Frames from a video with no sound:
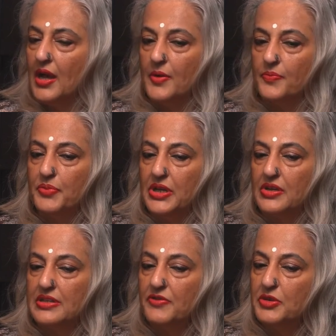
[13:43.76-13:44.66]

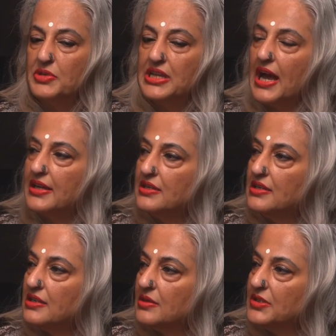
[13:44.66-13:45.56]
Because everybody added a
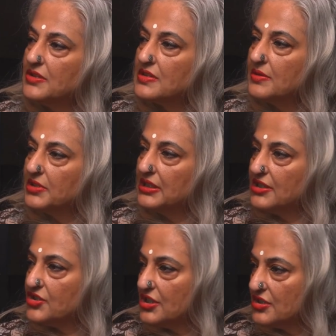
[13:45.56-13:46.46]
little bit of something, they
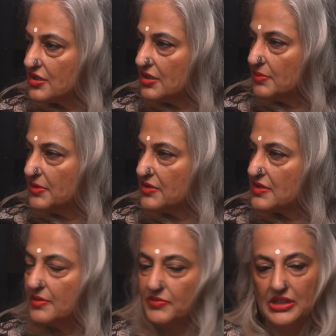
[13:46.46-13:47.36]
changed a little bit of
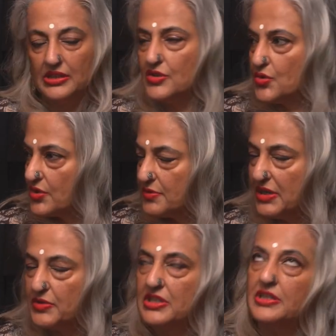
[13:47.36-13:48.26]
something, they talked
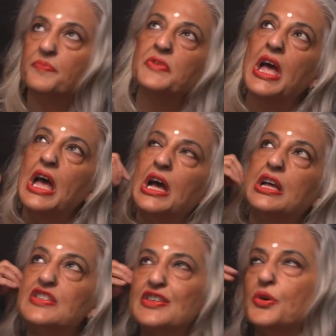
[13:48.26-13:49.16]
about it.
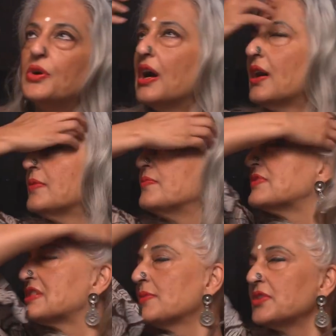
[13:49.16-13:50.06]
So
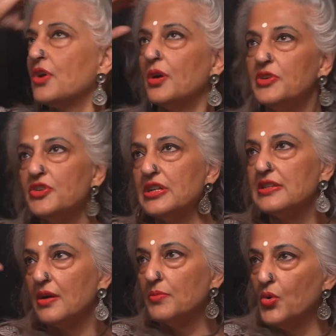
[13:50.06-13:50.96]
some of the commentaries
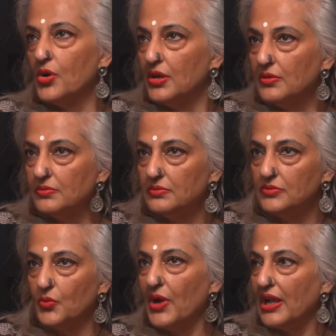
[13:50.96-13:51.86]
are more
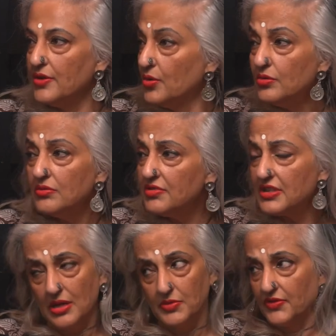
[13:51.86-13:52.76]
well known,
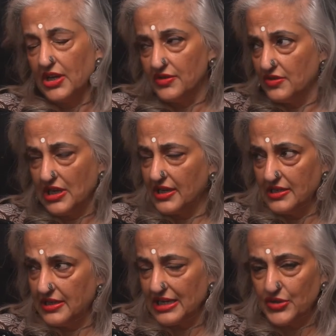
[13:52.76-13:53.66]
some have kind of died a
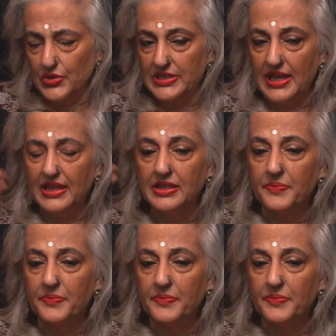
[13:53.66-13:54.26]
natural death.